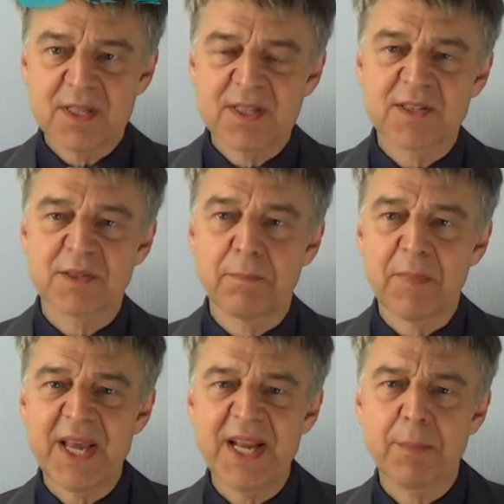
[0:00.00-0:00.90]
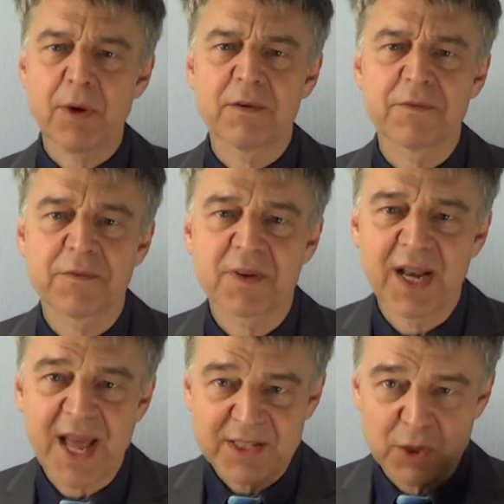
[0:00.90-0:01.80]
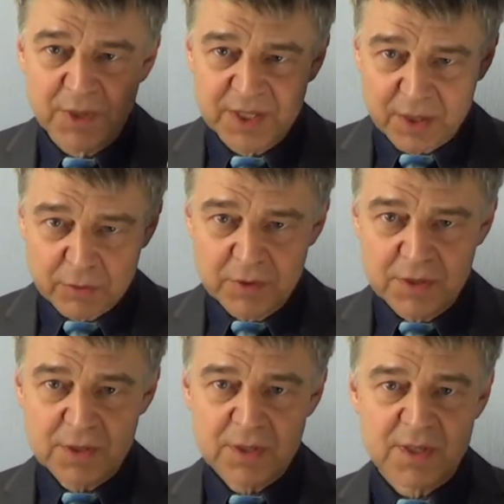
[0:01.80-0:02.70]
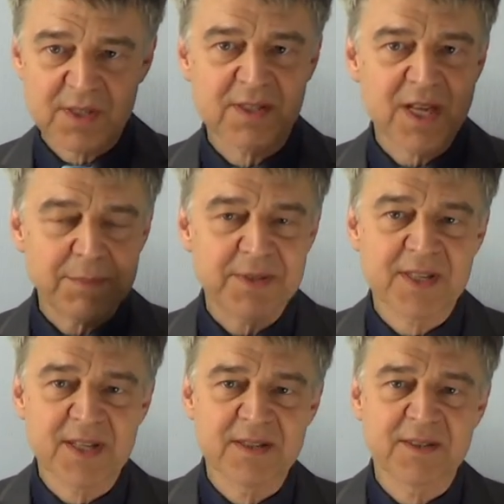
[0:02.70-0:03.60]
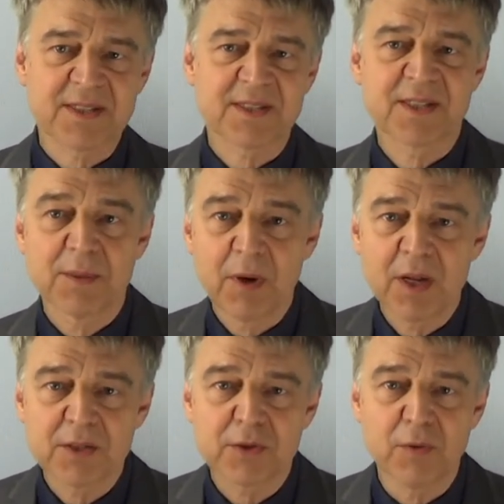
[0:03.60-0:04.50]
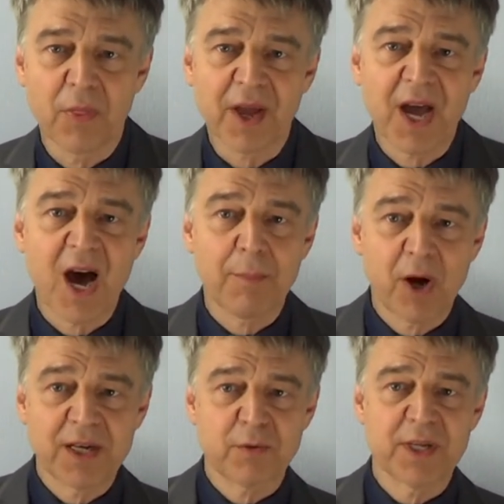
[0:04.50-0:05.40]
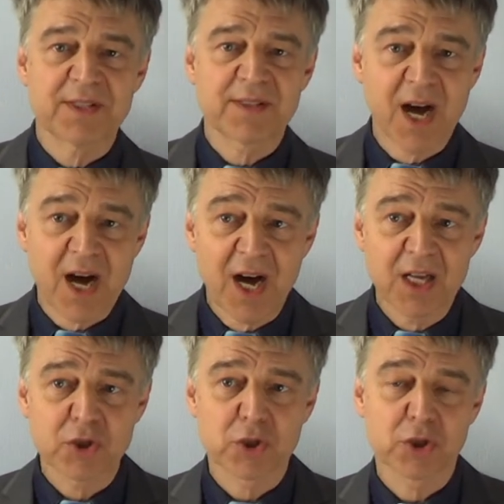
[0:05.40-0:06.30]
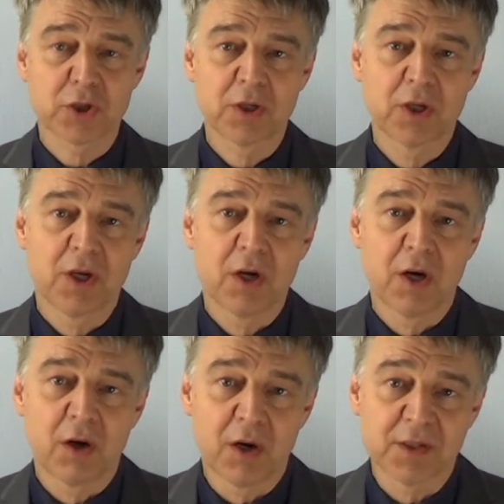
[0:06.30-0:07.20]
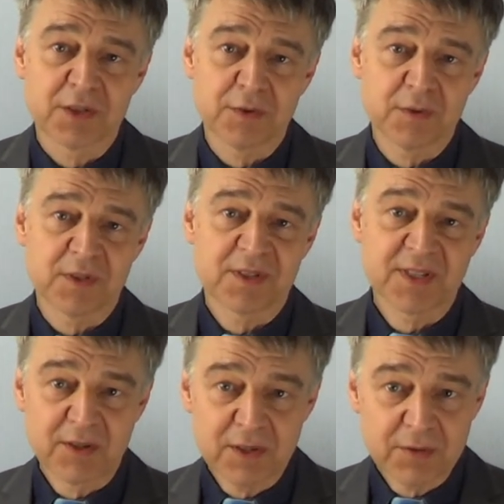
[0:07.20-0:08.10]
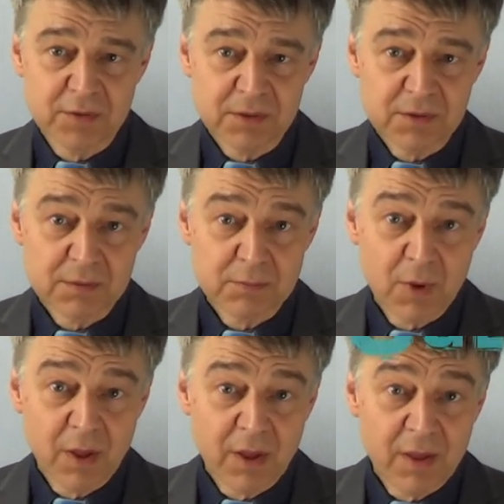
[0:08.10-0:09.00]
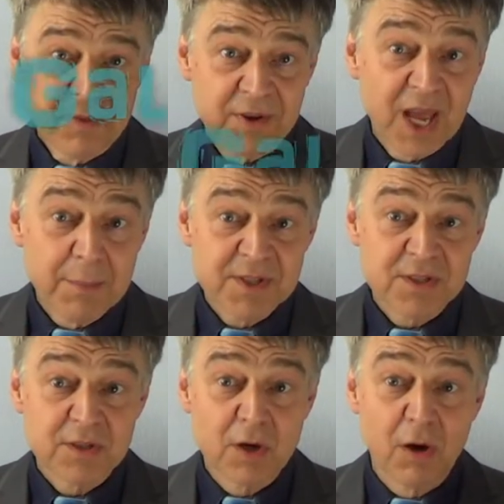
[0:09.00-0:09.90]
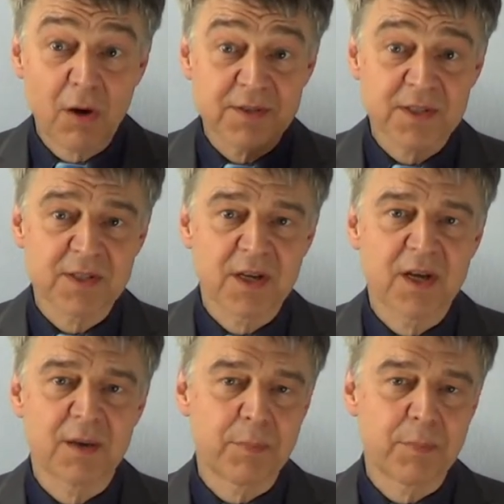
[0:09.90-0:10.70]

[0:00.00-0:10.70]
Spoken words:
is made up of galactomannose, a substance that is similar to the carbohydrate starch or to cellulose. The chemist calls it a